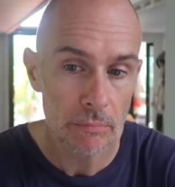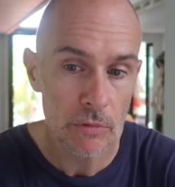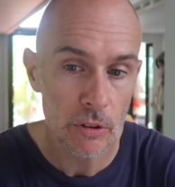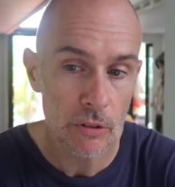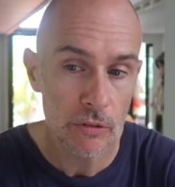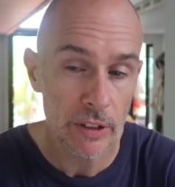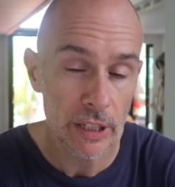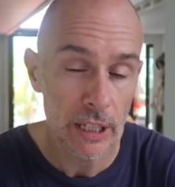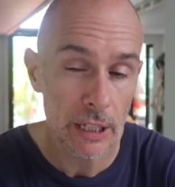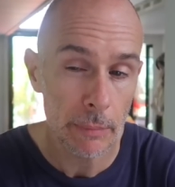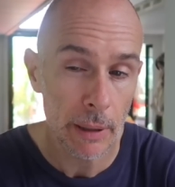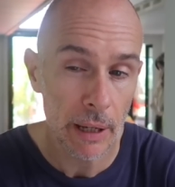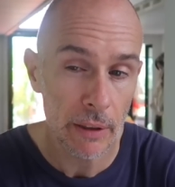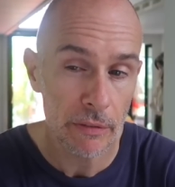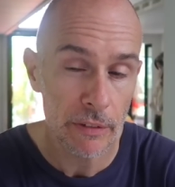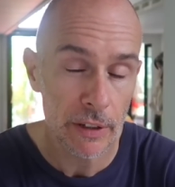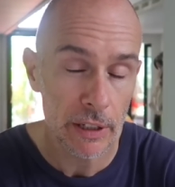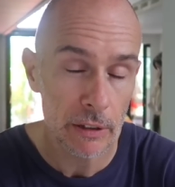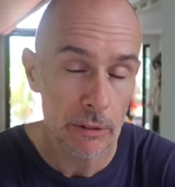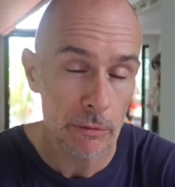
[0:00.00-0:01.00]
just thinking
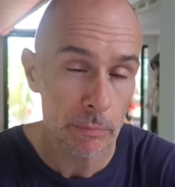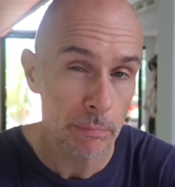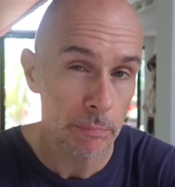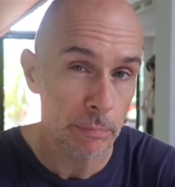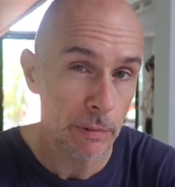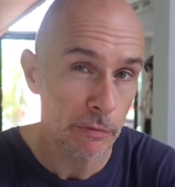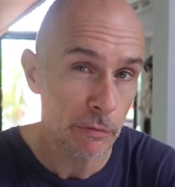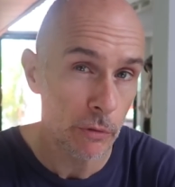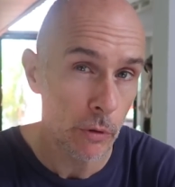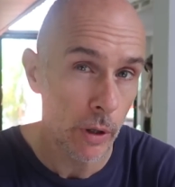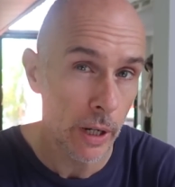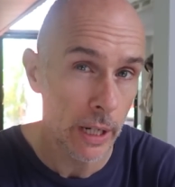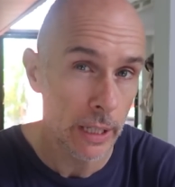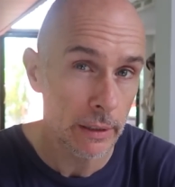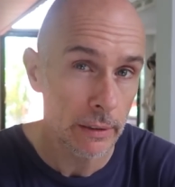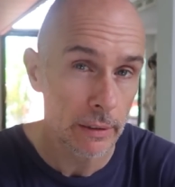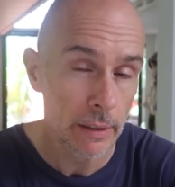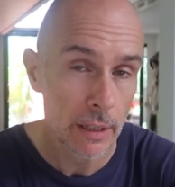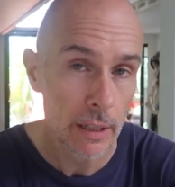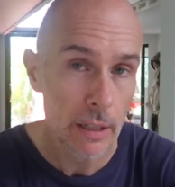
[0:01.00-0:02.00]
about things
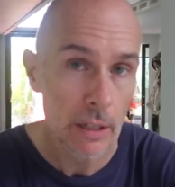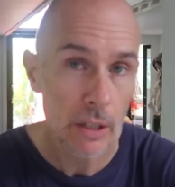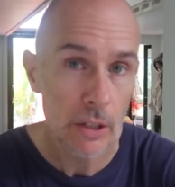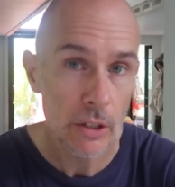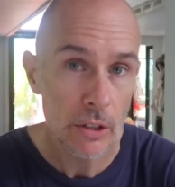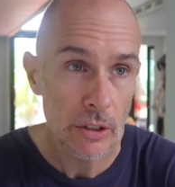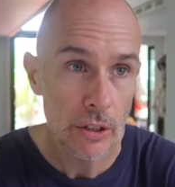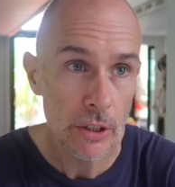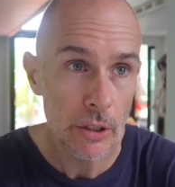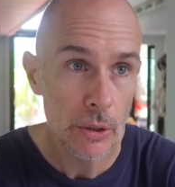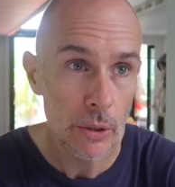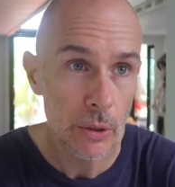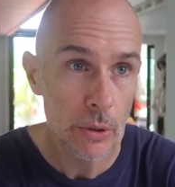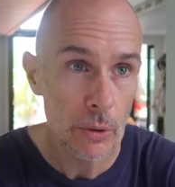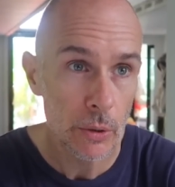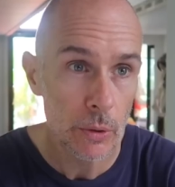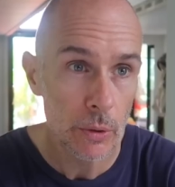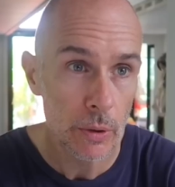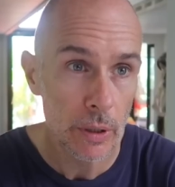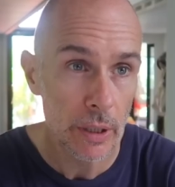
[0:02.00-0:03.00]
beforehand,
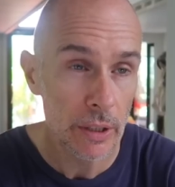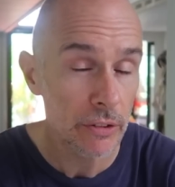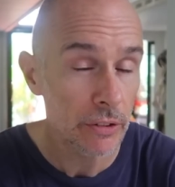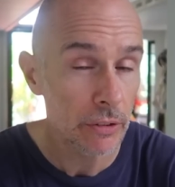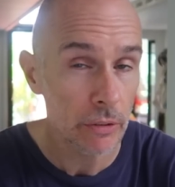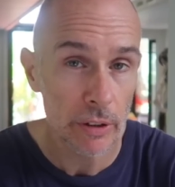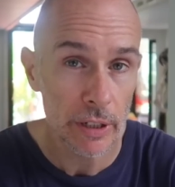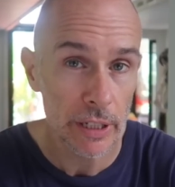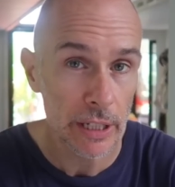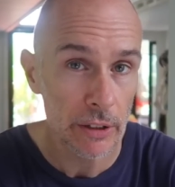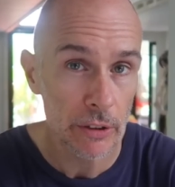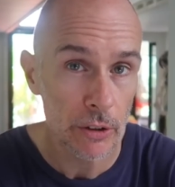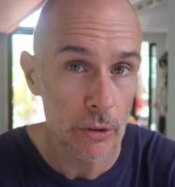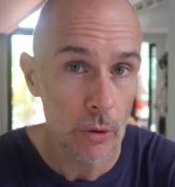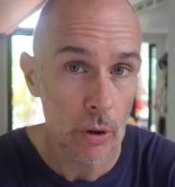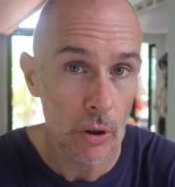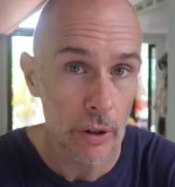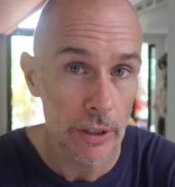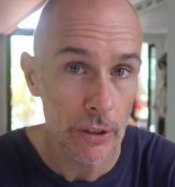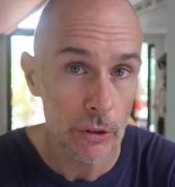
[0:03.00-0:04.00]
it's not going to get
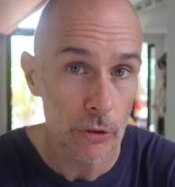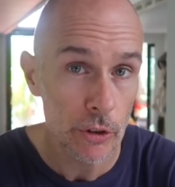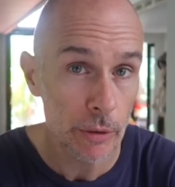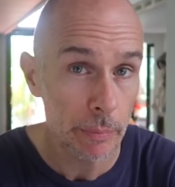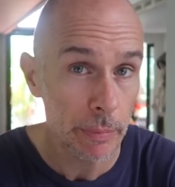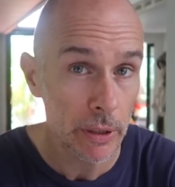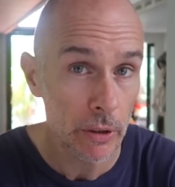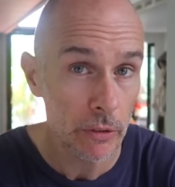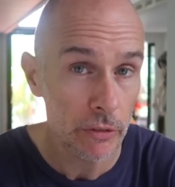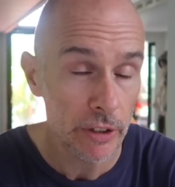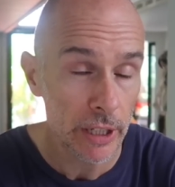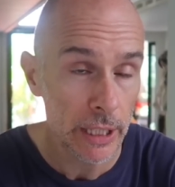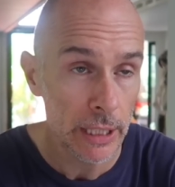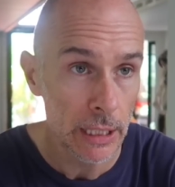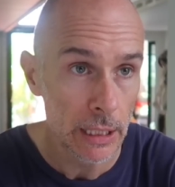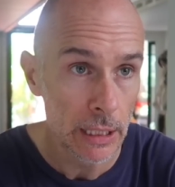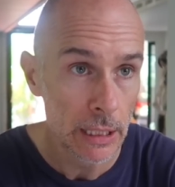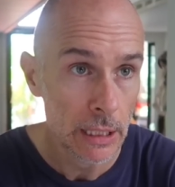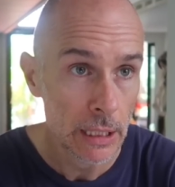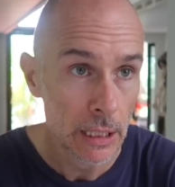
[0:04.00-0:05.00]
too hot in your shipping
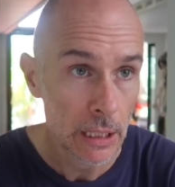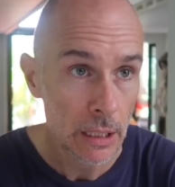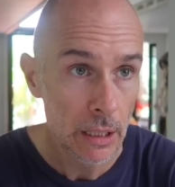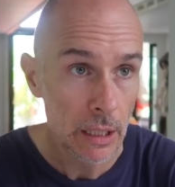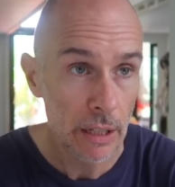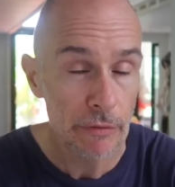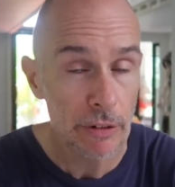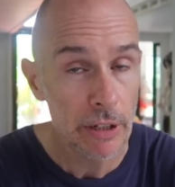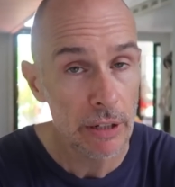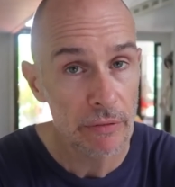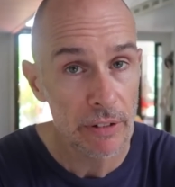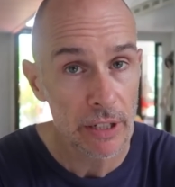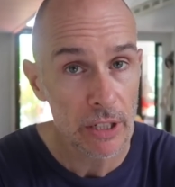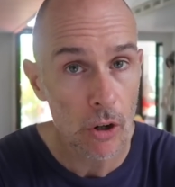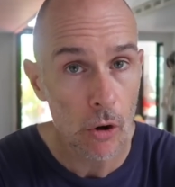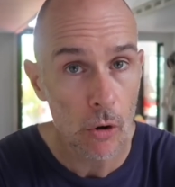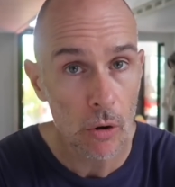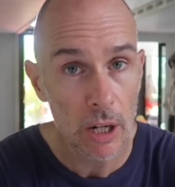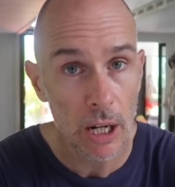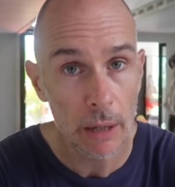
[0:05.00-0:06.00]
container. If you live in a
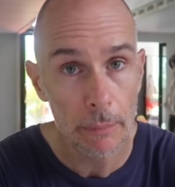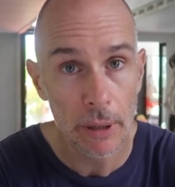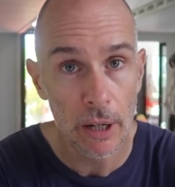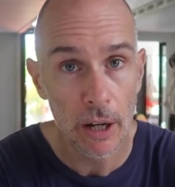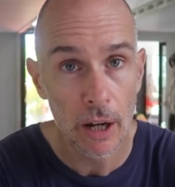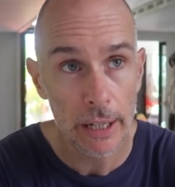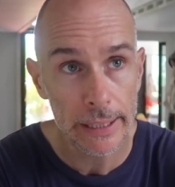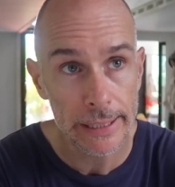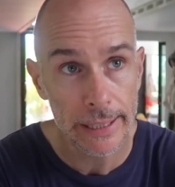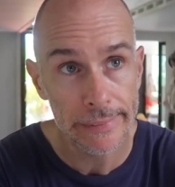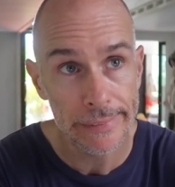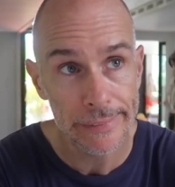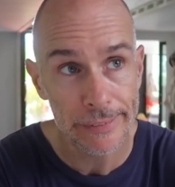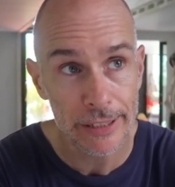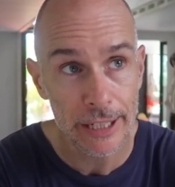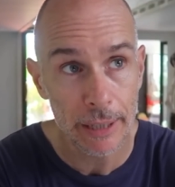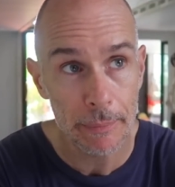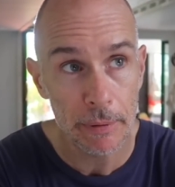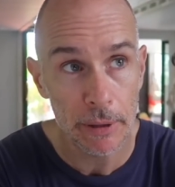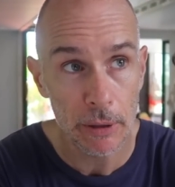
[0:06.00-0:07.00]
cold climate, again, it's
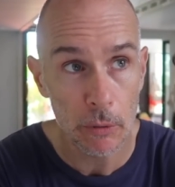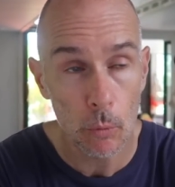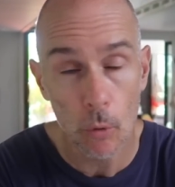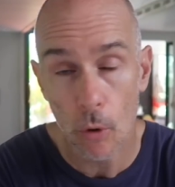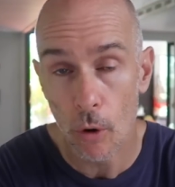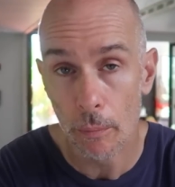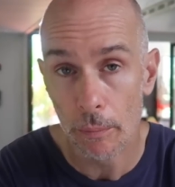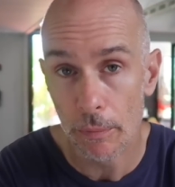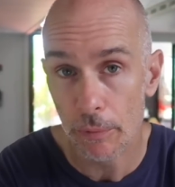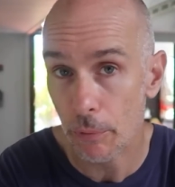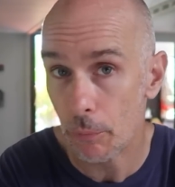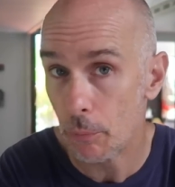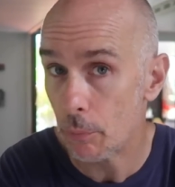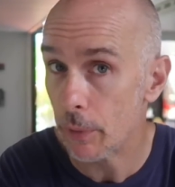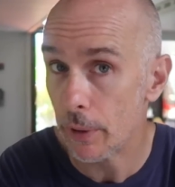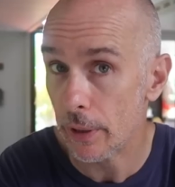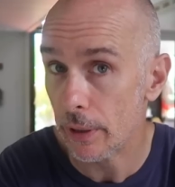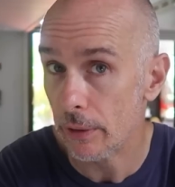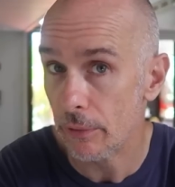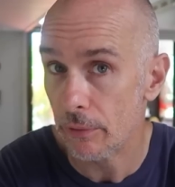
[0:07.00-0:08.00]
keeping it warm.
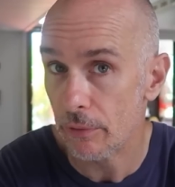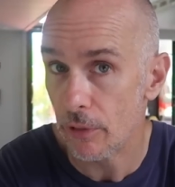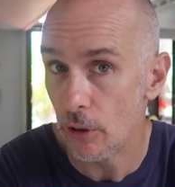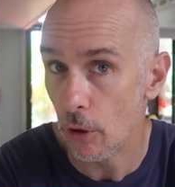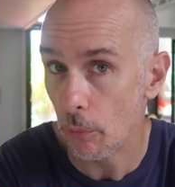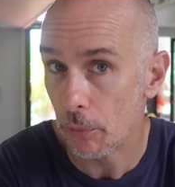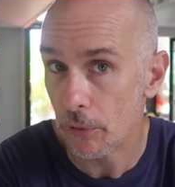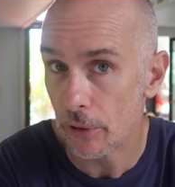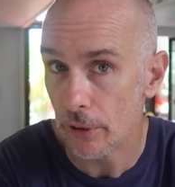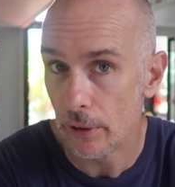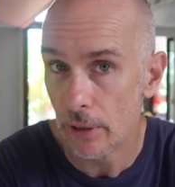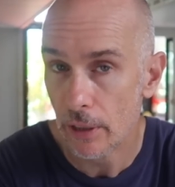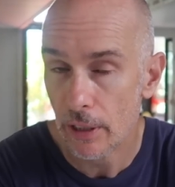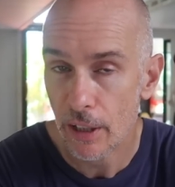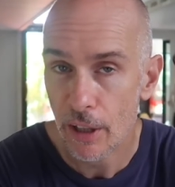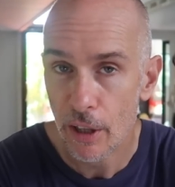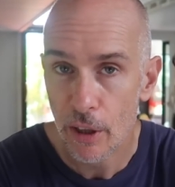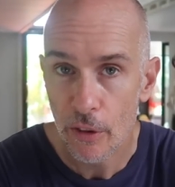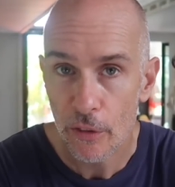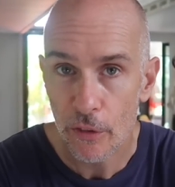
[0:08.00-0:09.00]
Be the
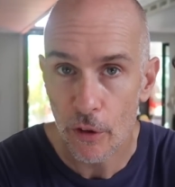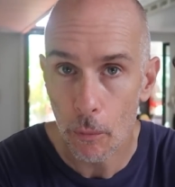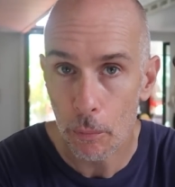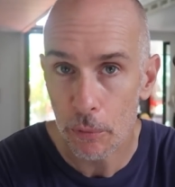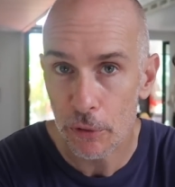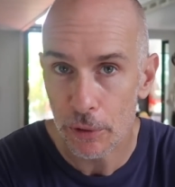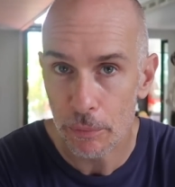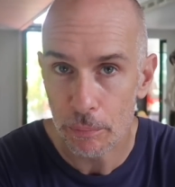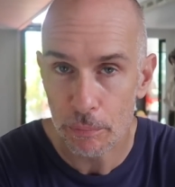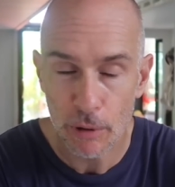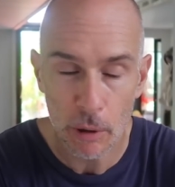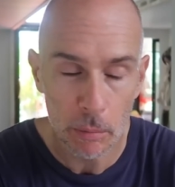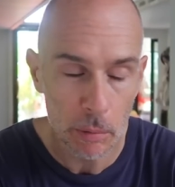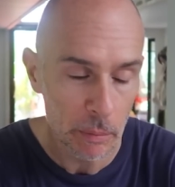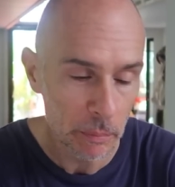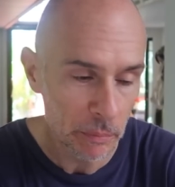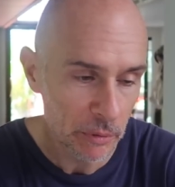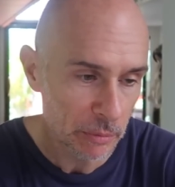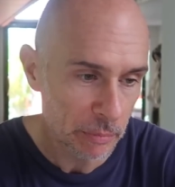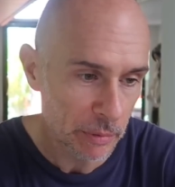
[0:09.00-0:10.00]
opposite
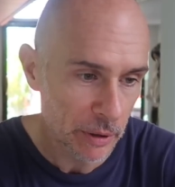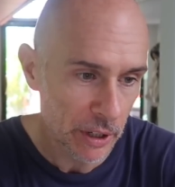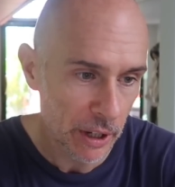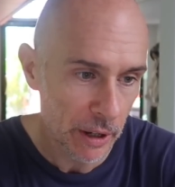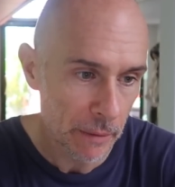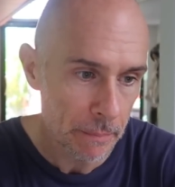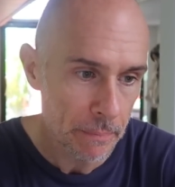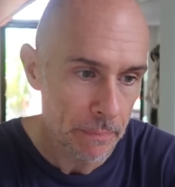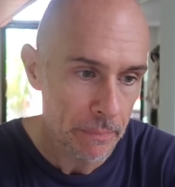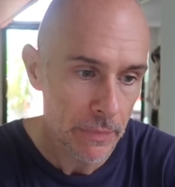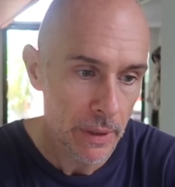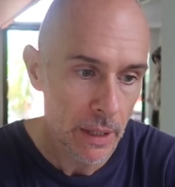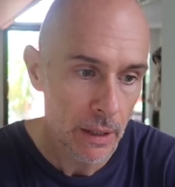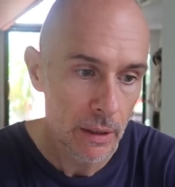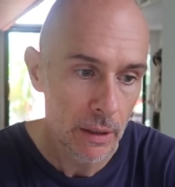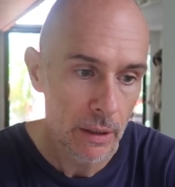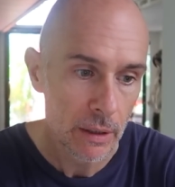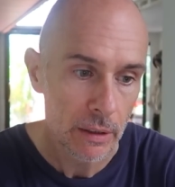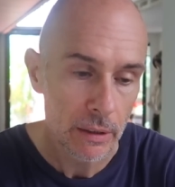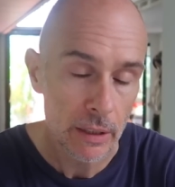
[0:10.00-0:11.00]
problems. But
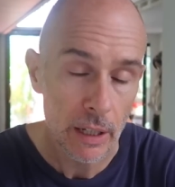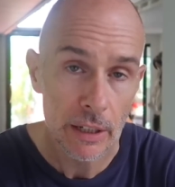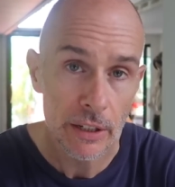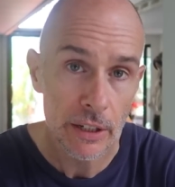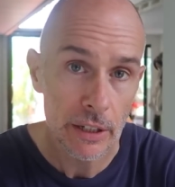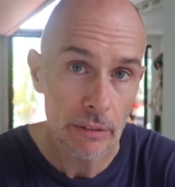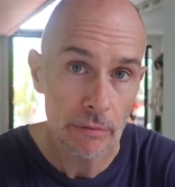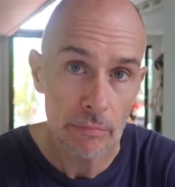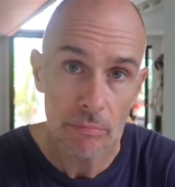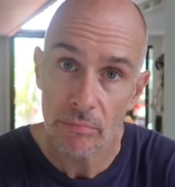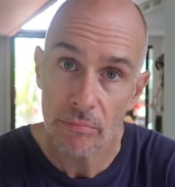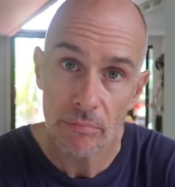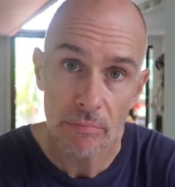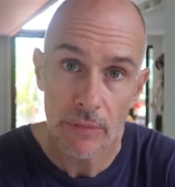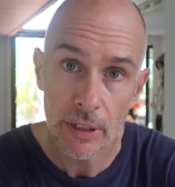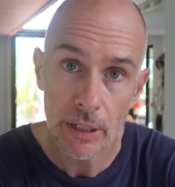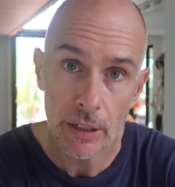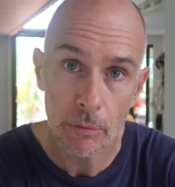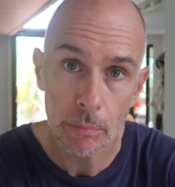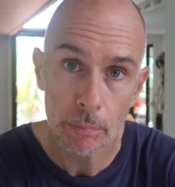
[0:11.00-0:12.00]
yeah, you can,
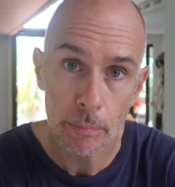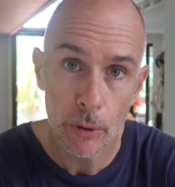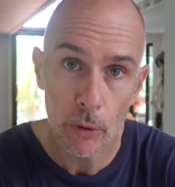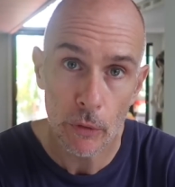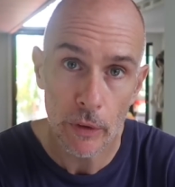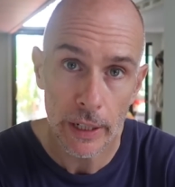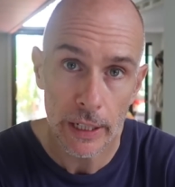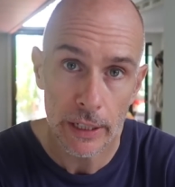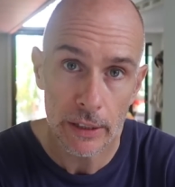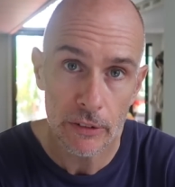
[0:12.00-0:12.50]
you know, build that